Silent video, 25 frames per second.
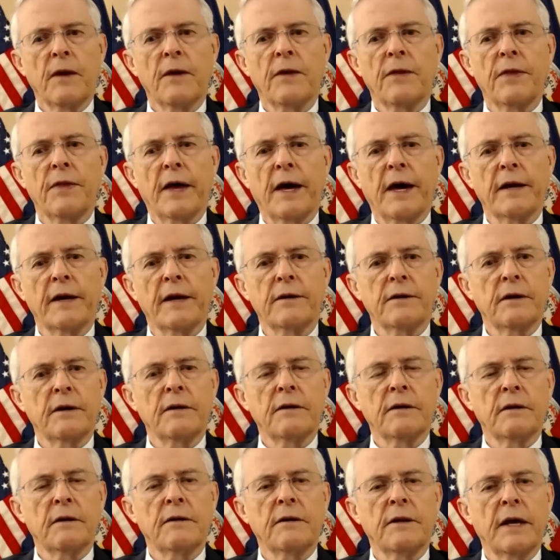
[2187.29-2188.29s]
that
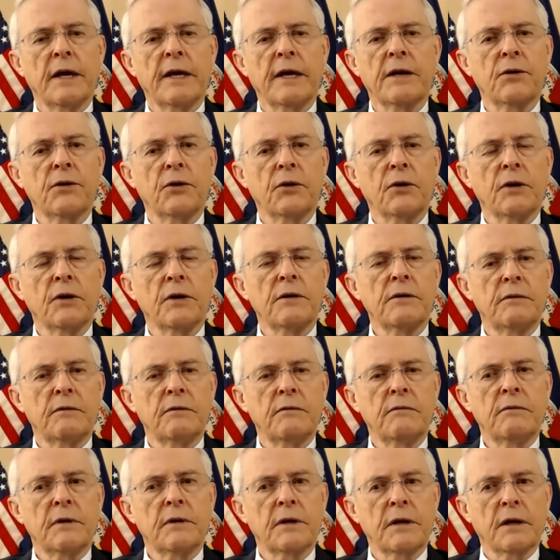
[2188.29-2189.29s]
they could
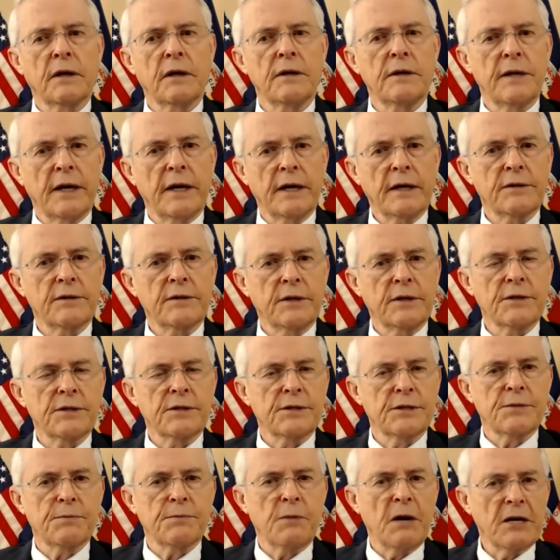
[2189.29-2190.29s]
conduct this
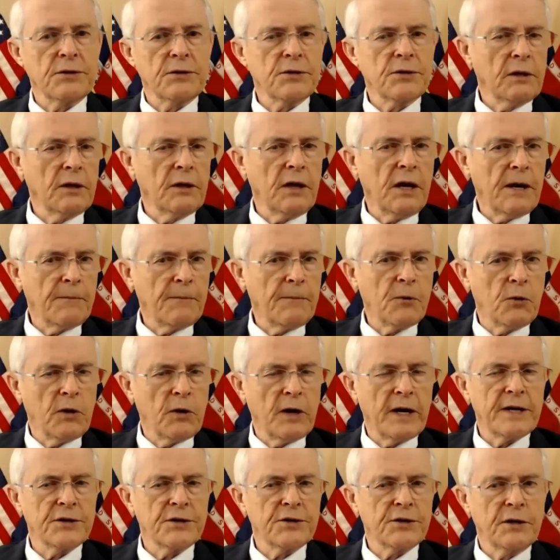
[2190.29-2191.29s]
special
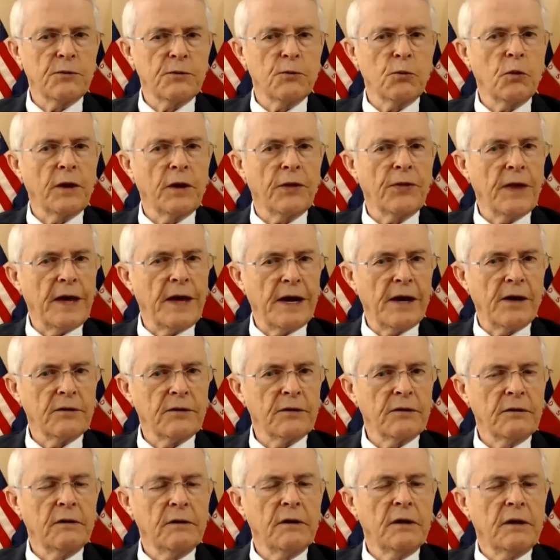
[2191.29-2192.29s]
operation without